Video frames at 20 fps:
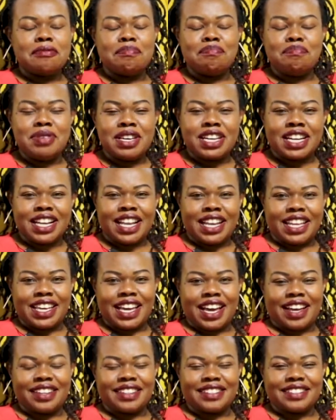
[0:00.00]
Be
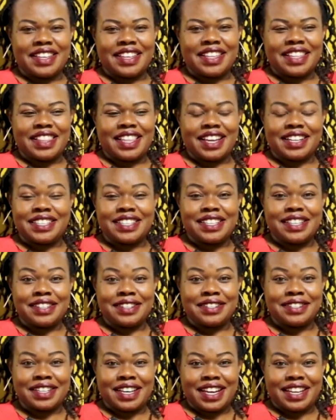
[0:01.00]
clear that
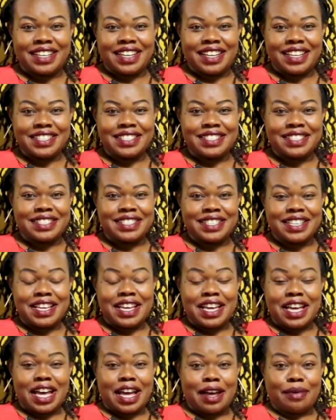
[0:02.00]
regardless,
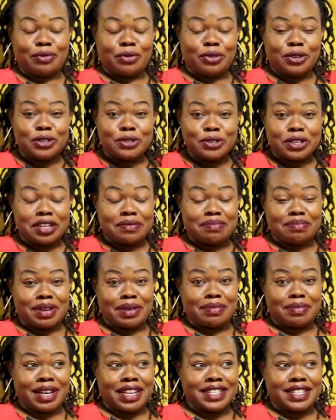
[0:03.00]
I'm going to keep my
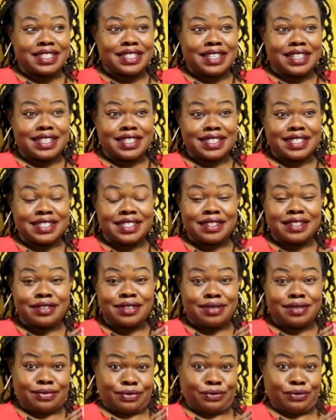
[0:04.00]
mind
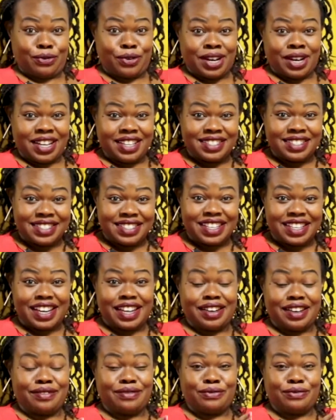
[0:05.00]
focused
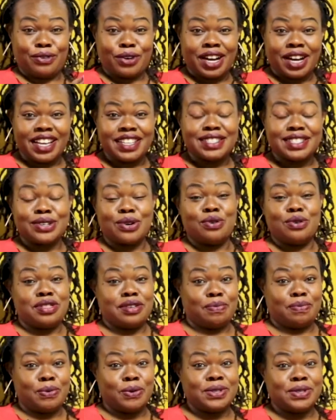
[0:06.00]
on the
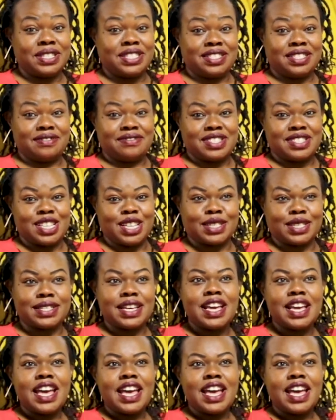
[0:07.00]
positive things.